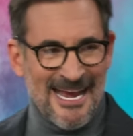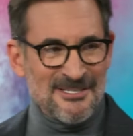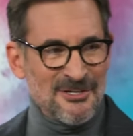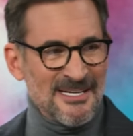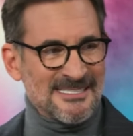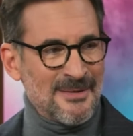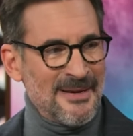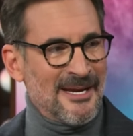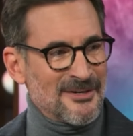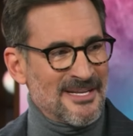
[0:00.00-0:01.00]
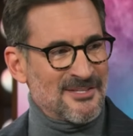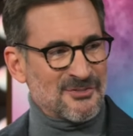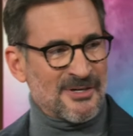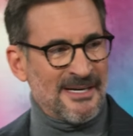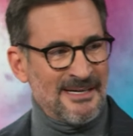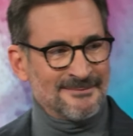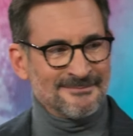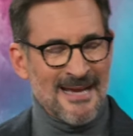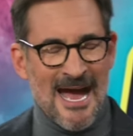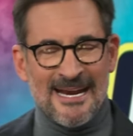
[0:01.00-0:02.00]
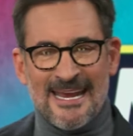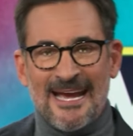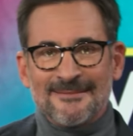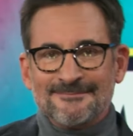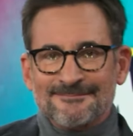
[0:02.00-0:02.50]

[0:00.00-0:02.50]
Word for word: can't you just see me underneath the tree? I can. I can.